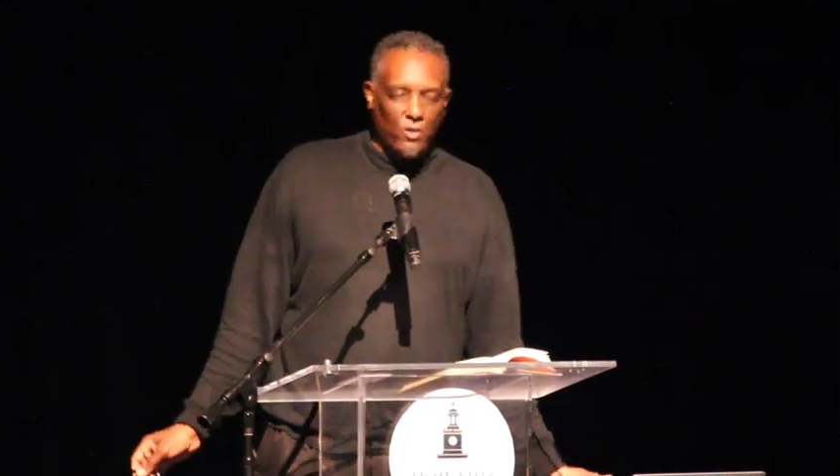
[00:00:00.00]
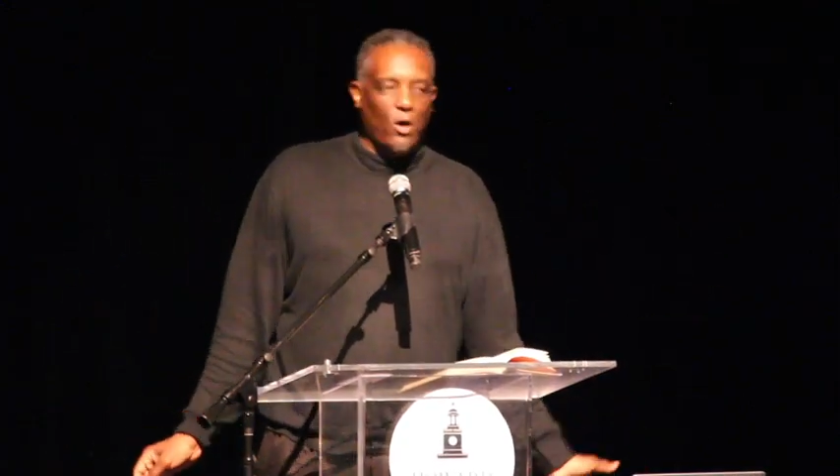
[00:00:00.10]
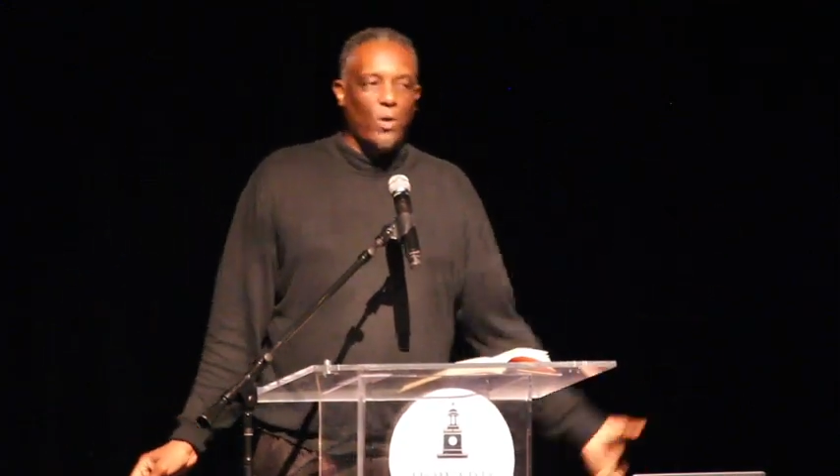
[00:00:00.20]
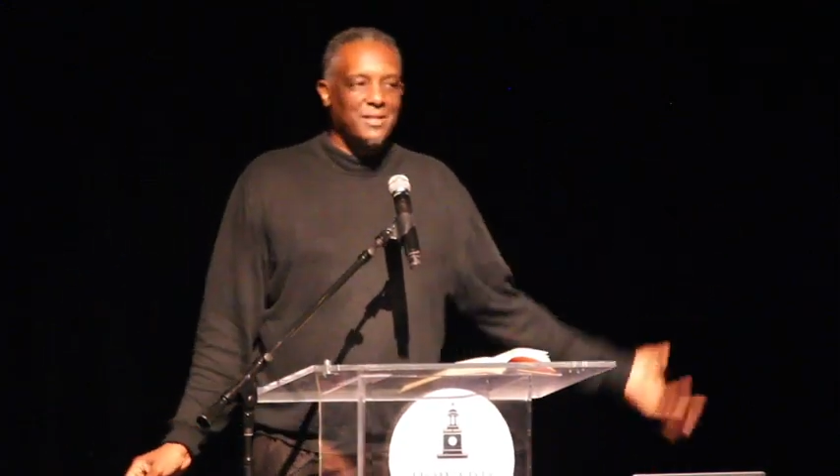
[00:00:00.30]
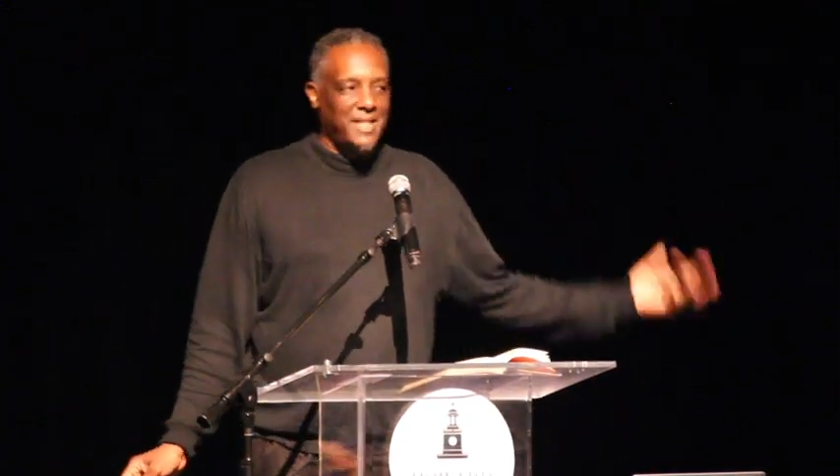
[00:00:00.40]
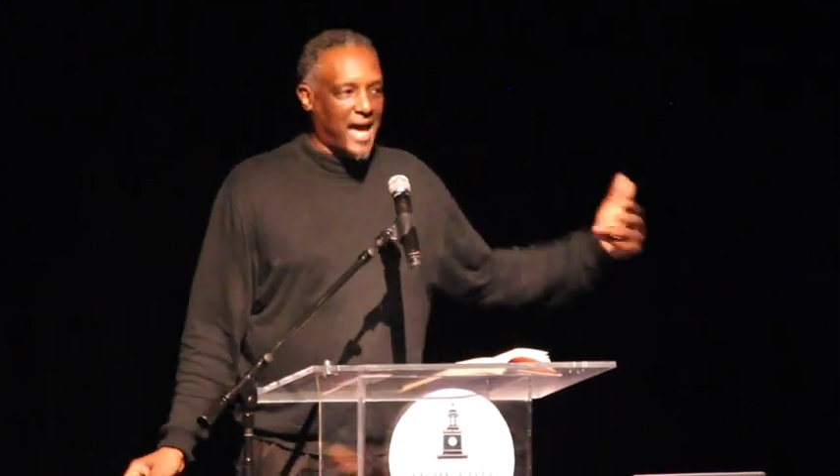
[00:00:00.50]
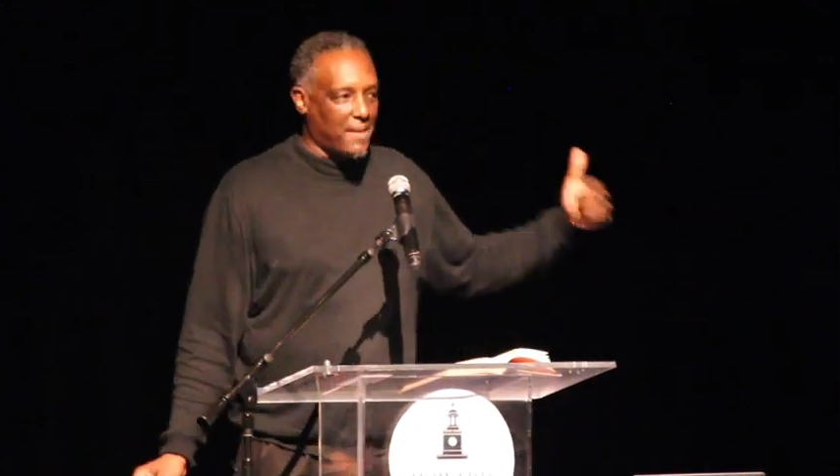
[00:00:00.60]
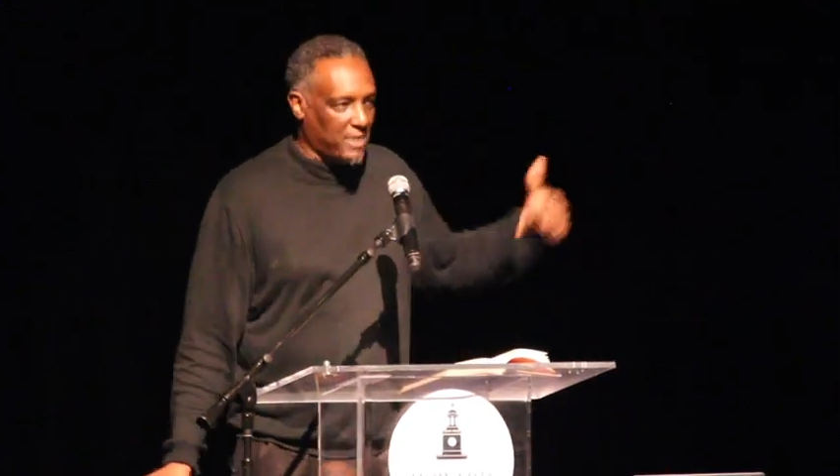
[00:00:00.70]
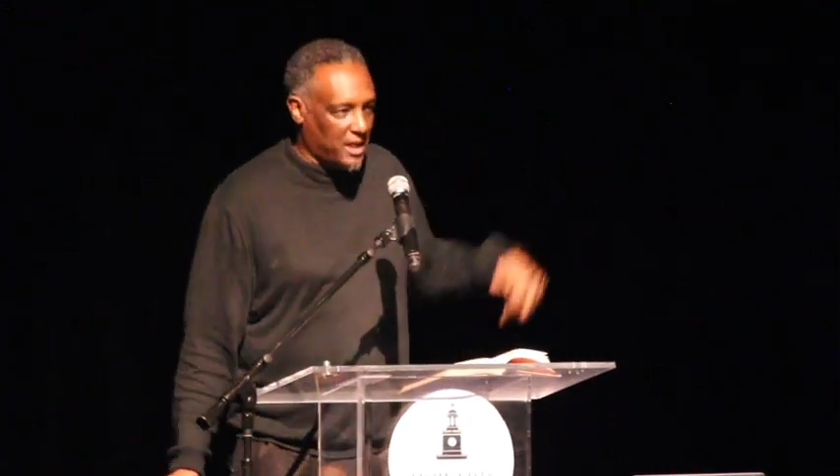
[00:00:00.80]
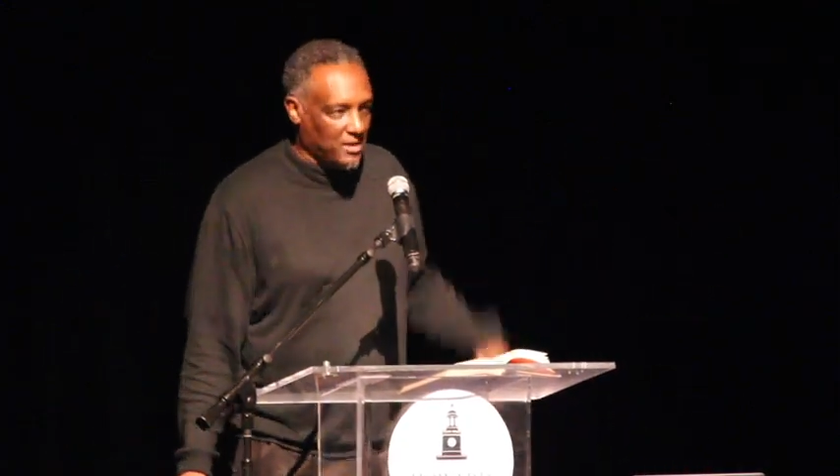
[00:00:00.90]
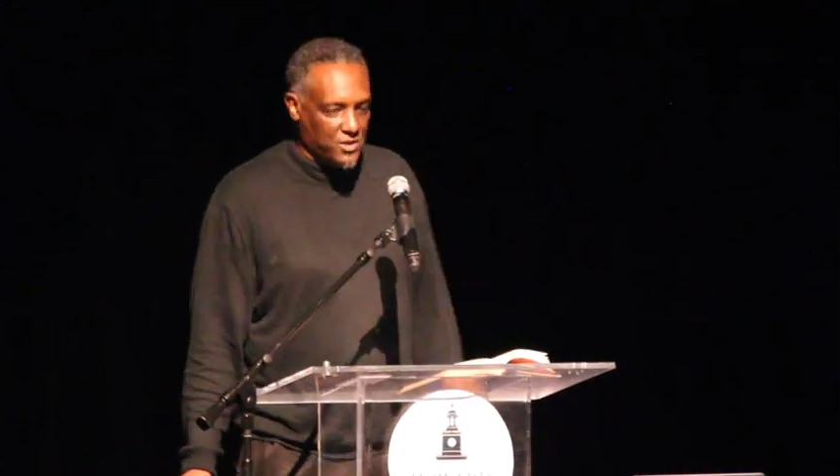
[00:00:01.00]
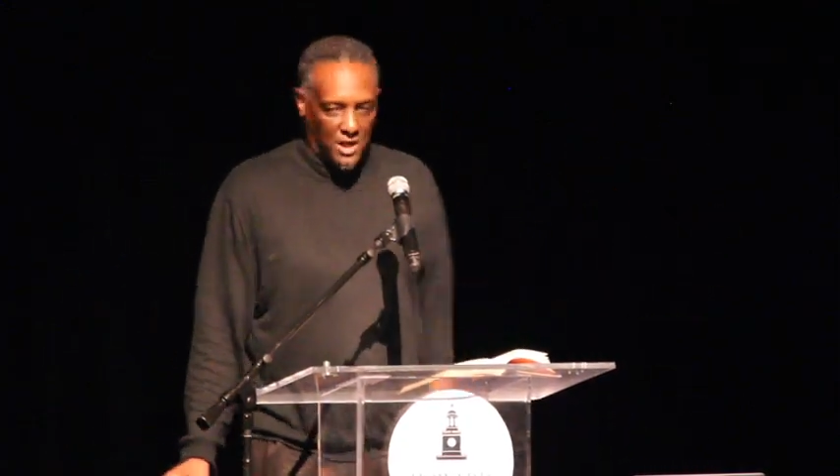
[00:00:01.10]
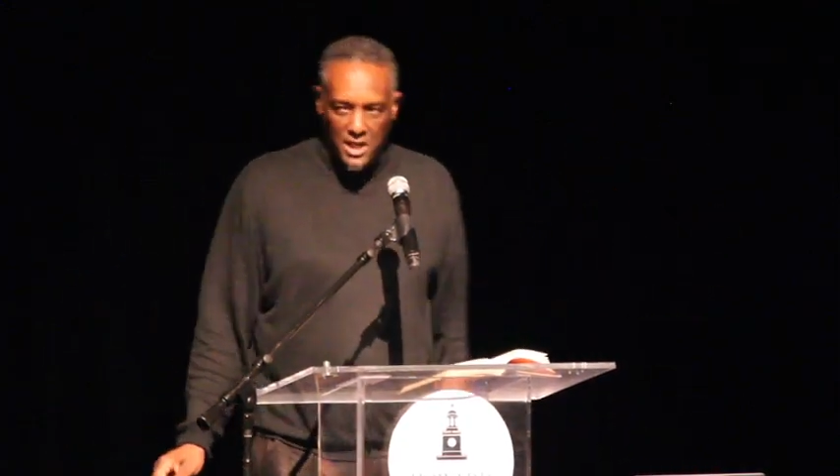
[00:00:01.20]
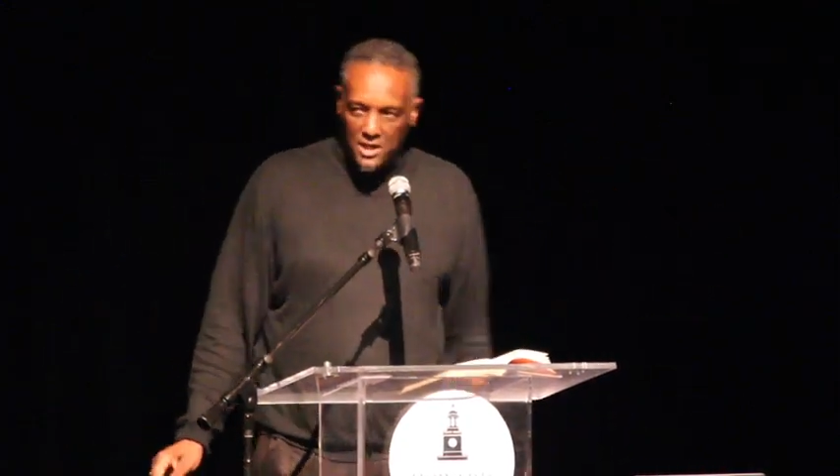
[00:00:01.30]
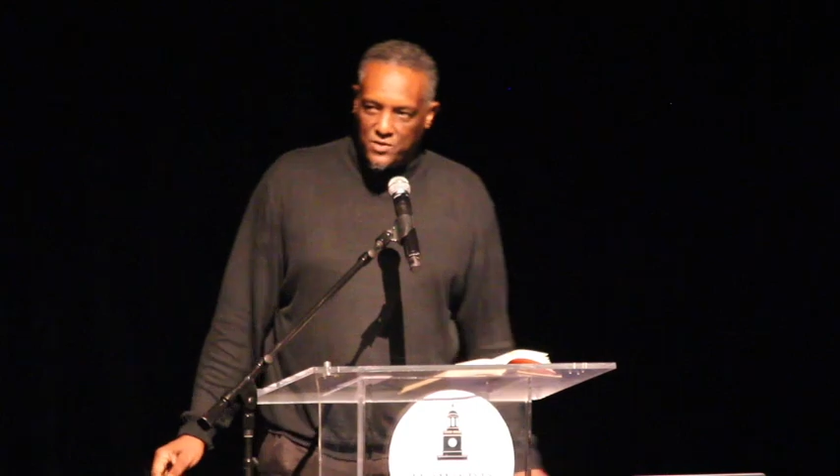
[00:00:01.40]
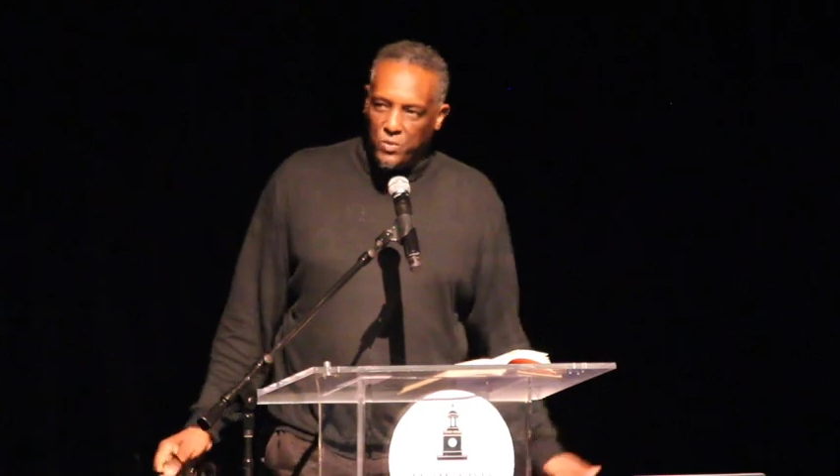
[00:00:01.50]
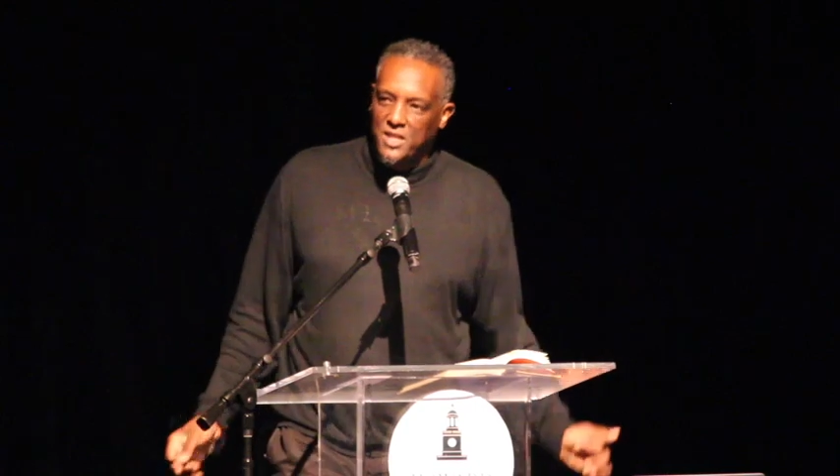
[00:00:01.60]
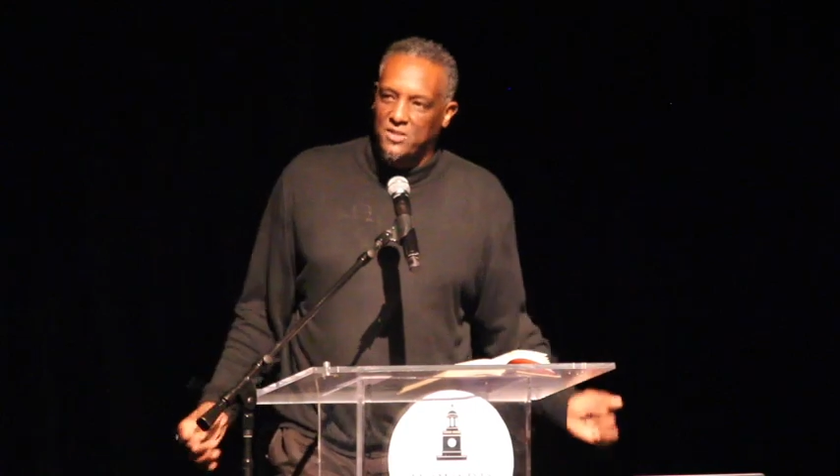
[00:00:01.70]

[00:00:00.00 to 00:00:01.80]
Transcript: We don't know when time begins or ends.